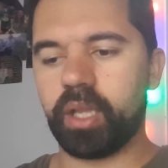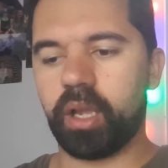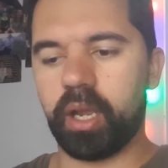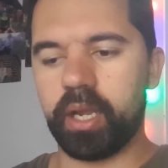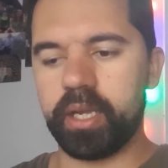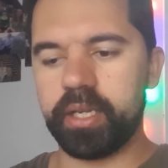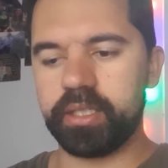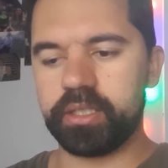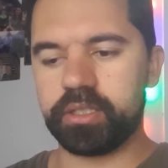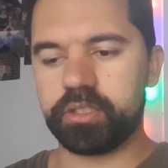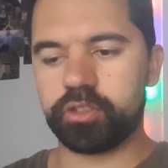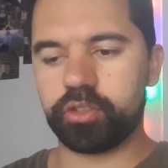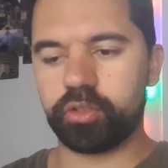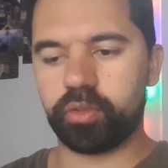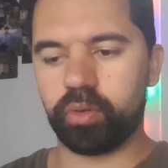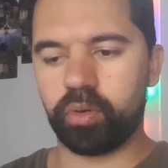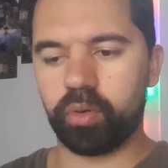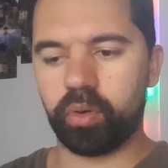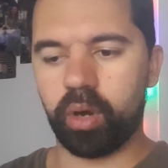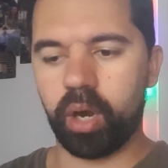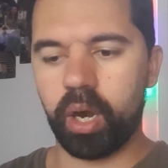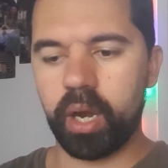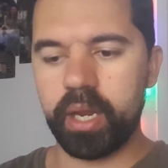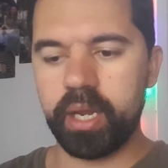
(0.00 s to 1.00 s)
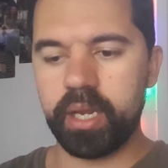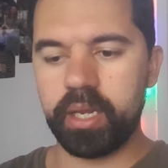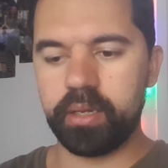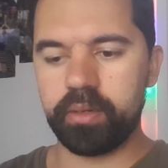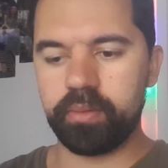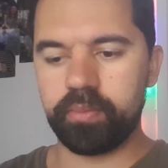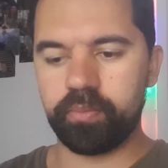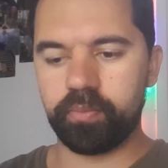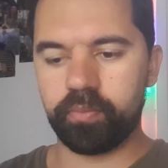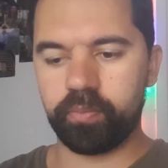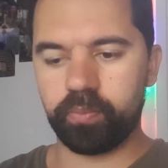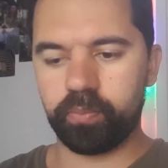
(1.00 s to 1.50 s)
I try
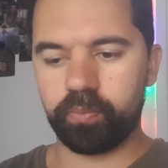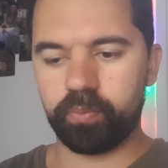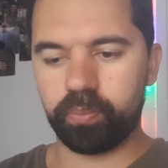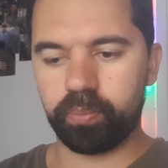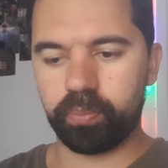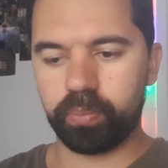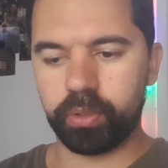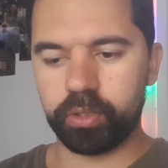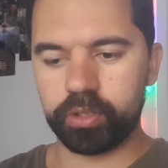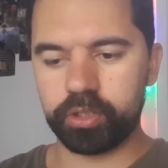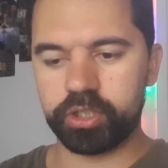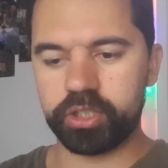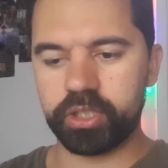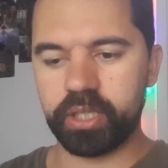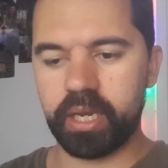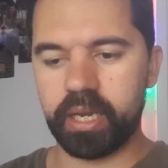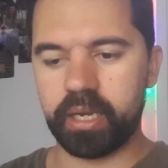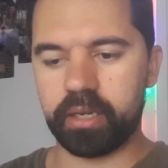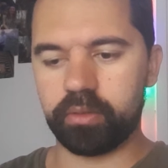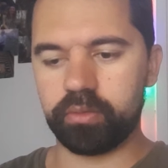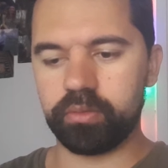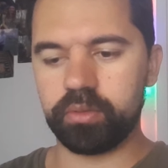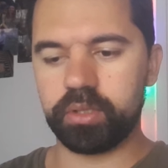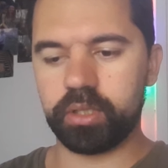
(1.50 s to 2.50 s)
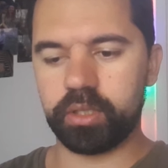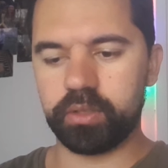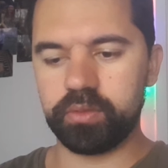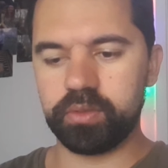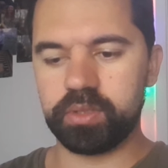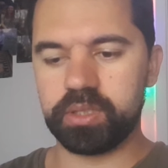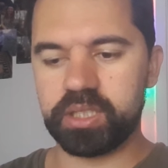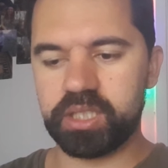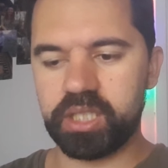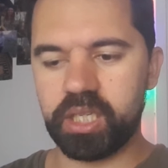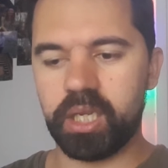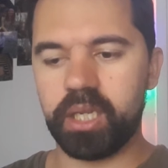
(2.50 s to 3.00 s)
and push out
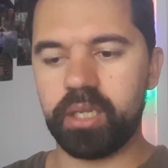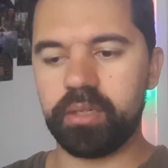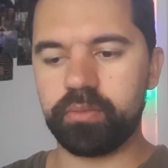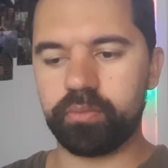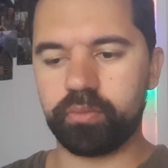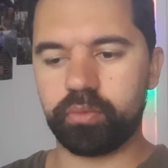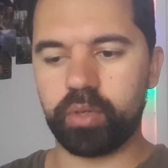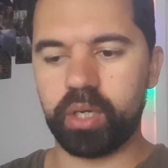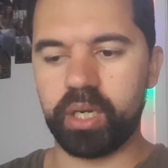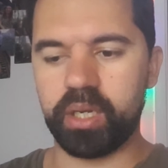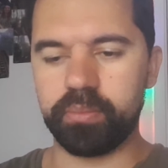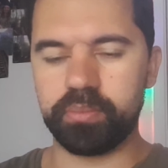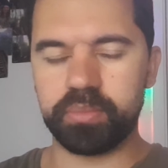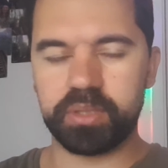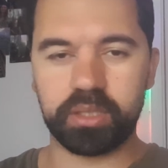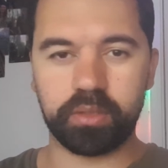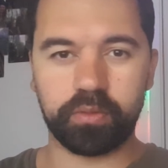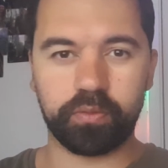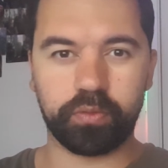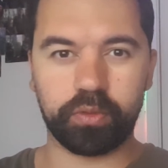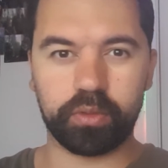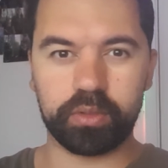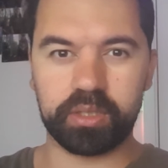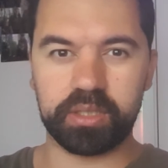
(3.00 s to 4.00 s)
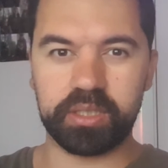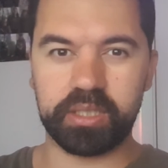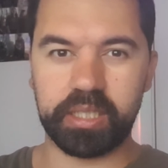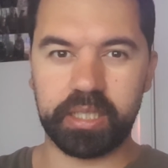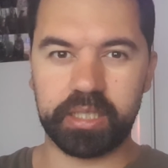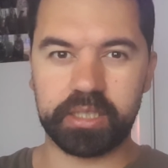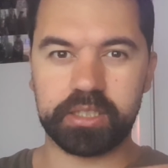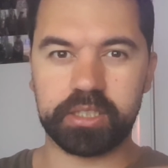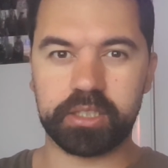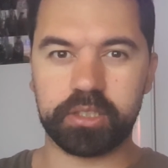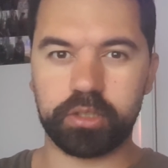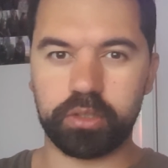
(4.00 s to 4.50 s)
those 10 reps for the
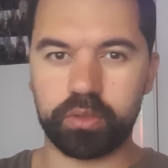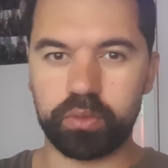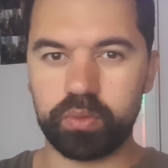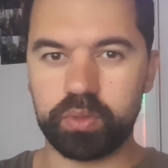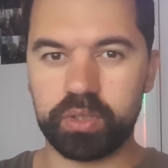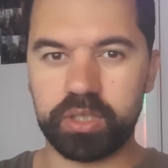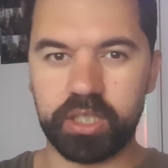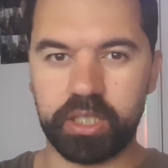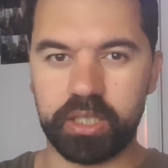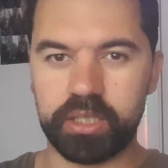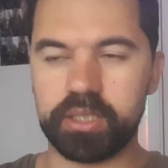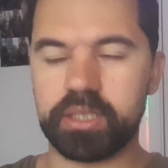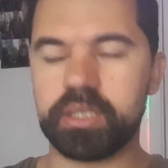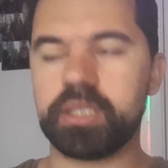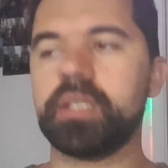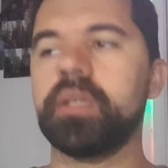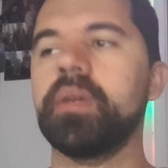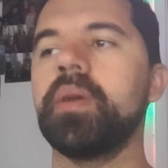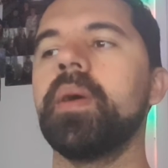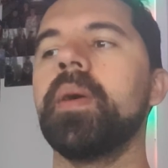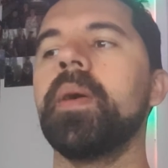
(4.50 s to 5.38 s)
next 2 sets.